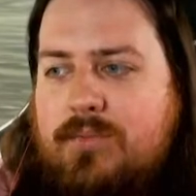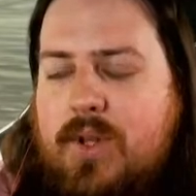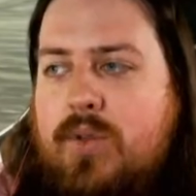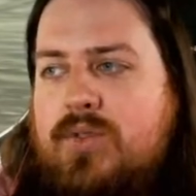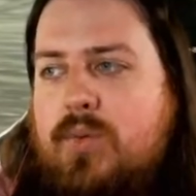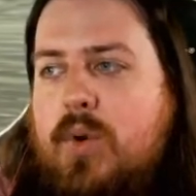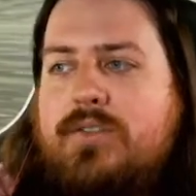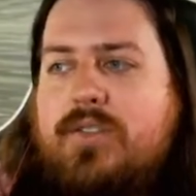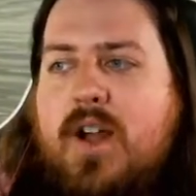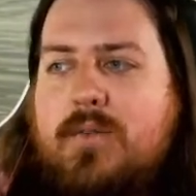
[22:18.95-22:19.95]
Oh, there's the wall
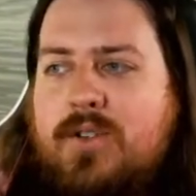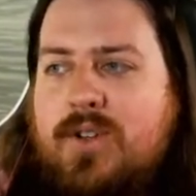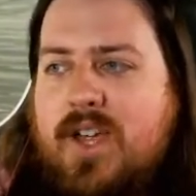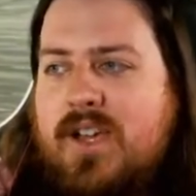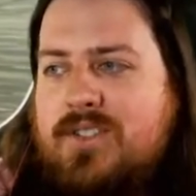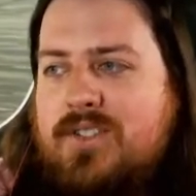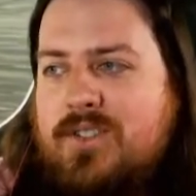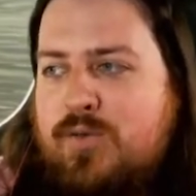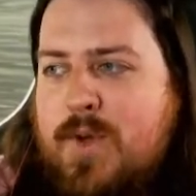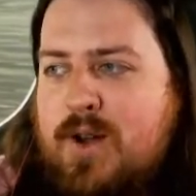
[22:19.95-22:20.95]
fragment. Okay, I guess it don't
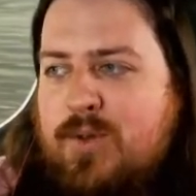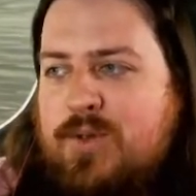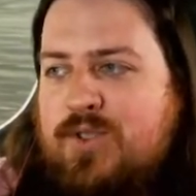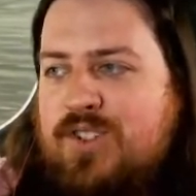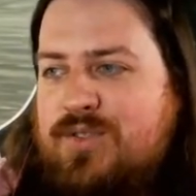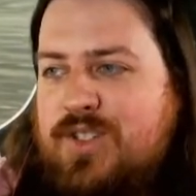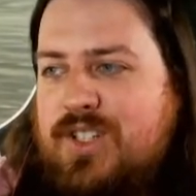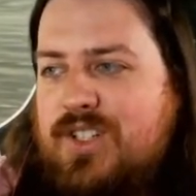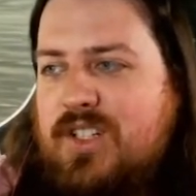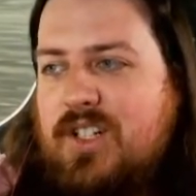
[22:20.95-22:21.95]
matter which one I defeated.
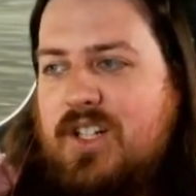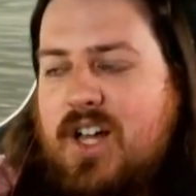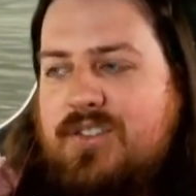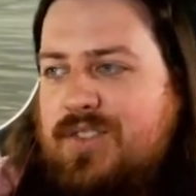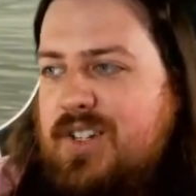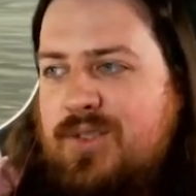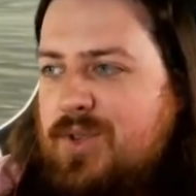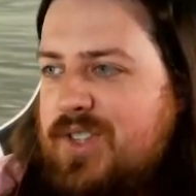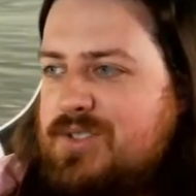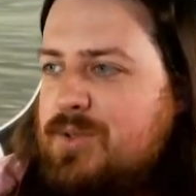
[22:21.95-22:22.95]
I defeated the
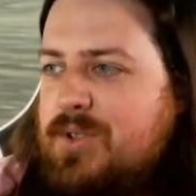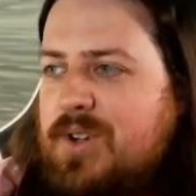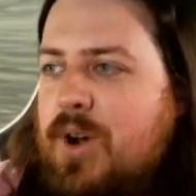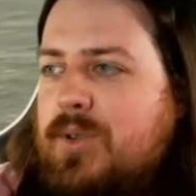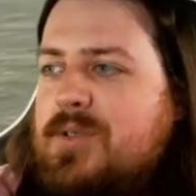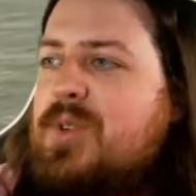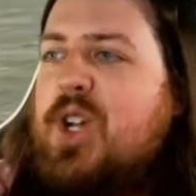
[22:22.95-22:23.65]
one that's going to always bring